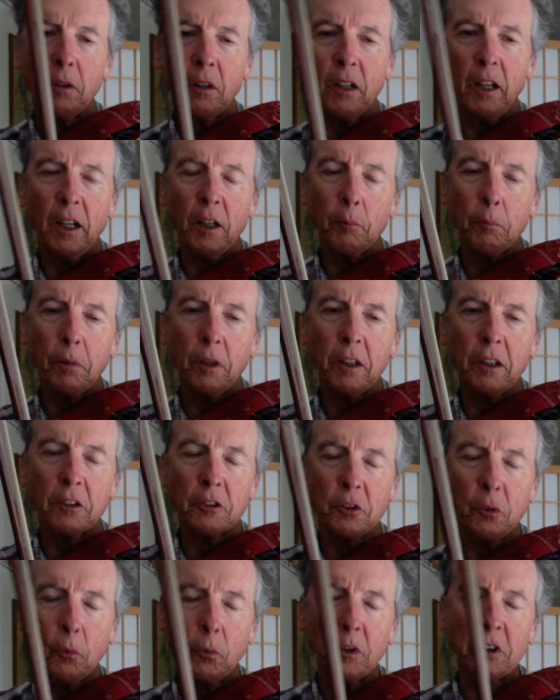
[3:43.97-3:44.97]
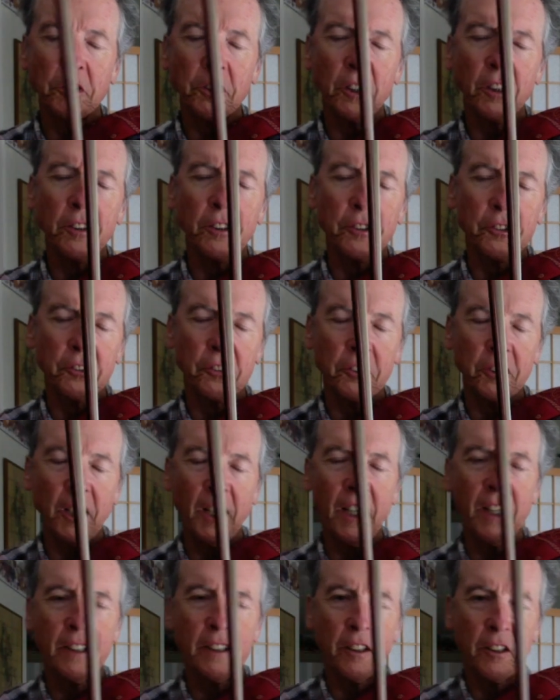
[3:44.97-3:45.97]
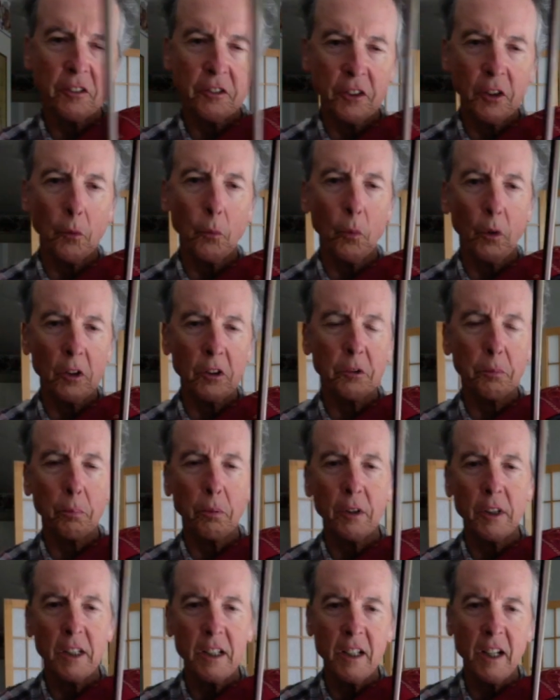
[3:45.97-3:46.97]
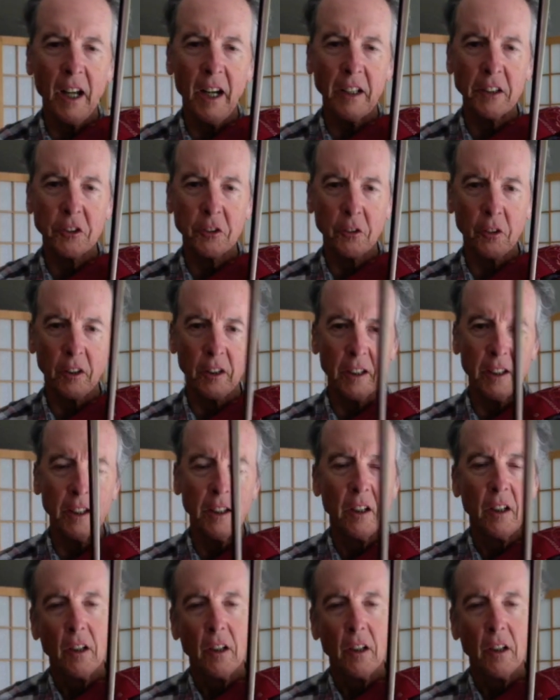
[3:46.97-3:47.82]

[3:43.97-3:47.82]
of players that once you understand this, it works pretty naturally.